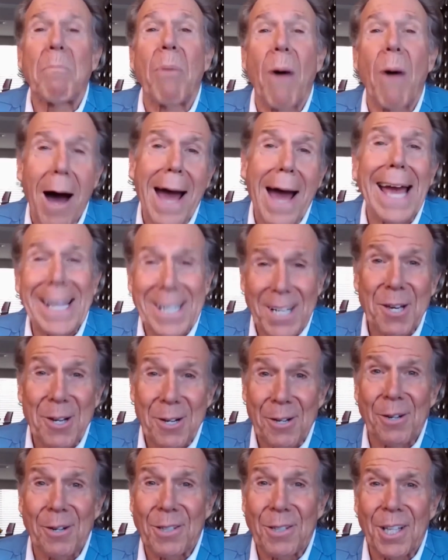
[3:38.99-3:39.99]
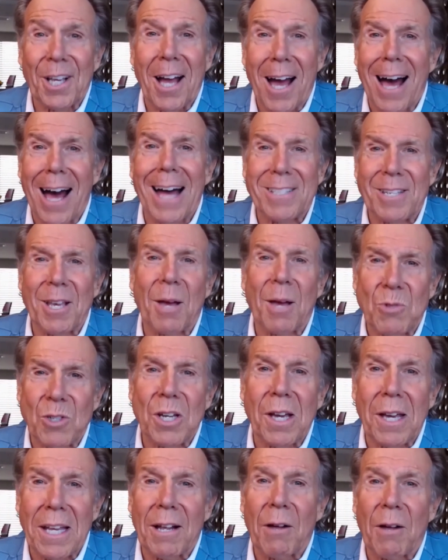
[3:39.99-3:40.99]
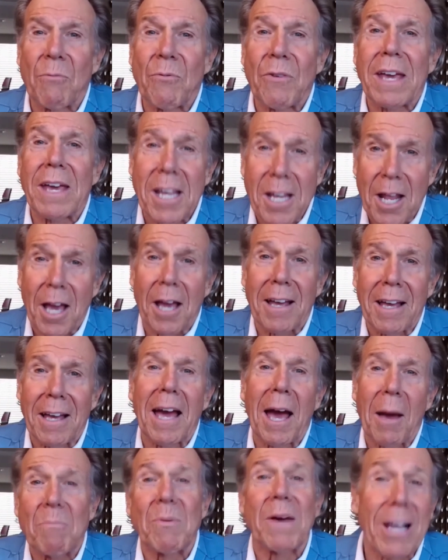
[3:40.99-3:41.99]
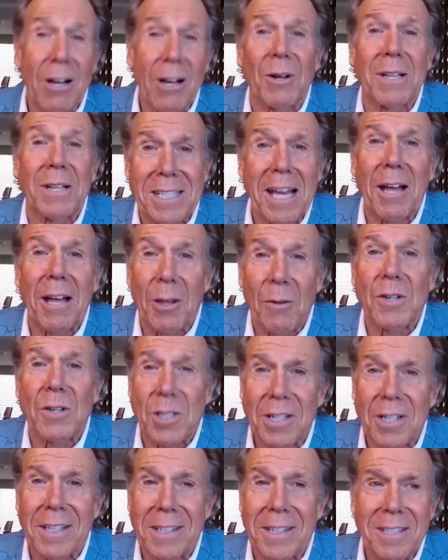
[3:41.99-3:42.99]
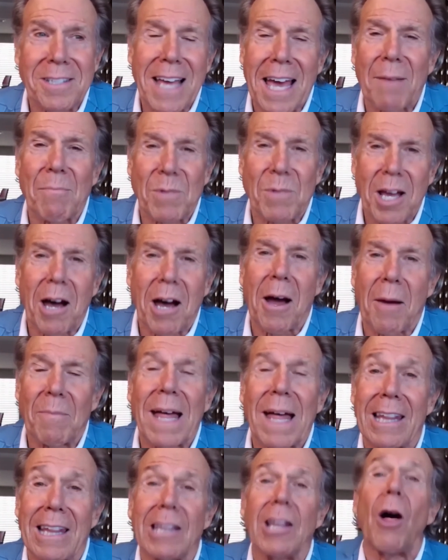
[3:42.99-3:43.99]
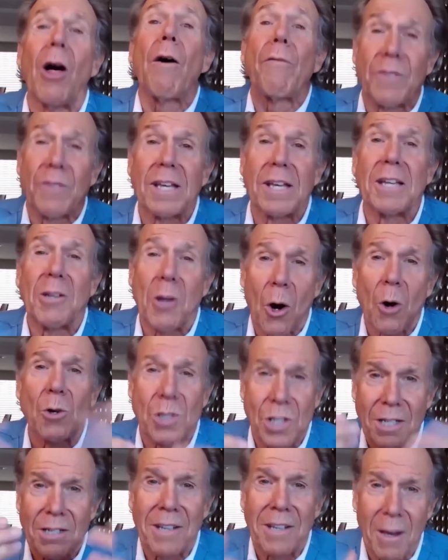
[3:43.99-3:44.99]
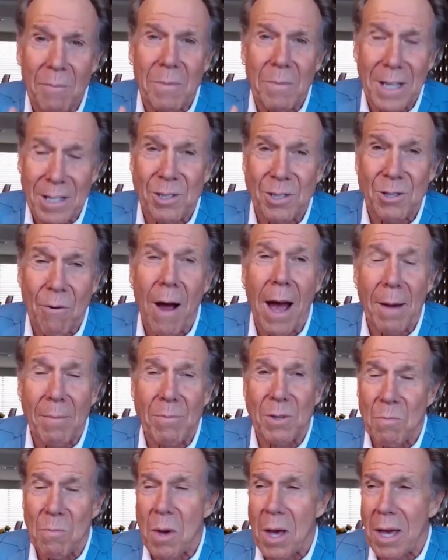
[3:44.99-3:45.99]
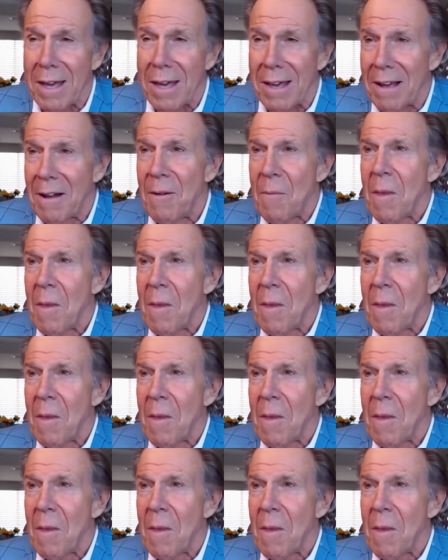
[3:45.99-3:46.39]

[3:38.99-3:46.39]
pioneered the concept, Gene, of eating and being on television at the same time. That lofty notion can be ascribed to me.